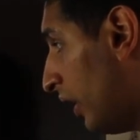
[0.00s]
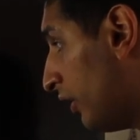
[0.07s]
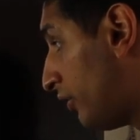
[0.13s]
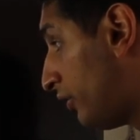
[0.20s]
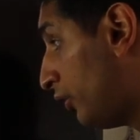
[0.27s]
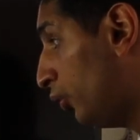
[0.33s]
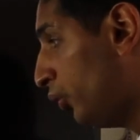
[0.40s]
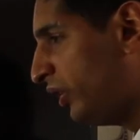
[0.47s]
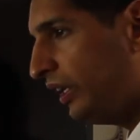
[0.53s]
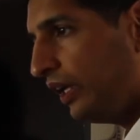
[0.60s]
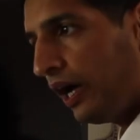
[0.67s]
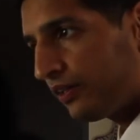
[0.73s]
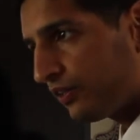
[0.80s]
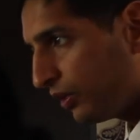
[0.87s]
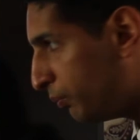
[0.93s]
through the
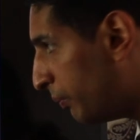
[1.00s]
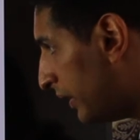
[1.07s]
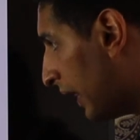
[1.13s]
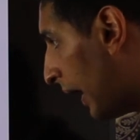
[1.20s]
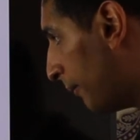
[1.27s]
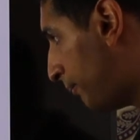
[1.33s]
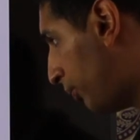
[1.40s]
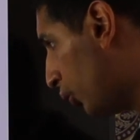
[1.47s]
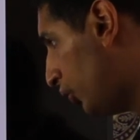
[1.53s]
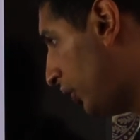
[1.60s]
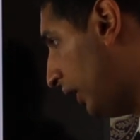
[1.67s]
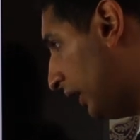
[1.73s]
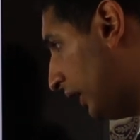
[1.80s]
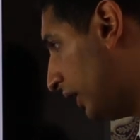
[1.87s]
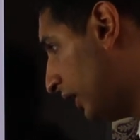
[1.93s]
atom with that
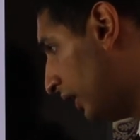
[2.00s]
pudding.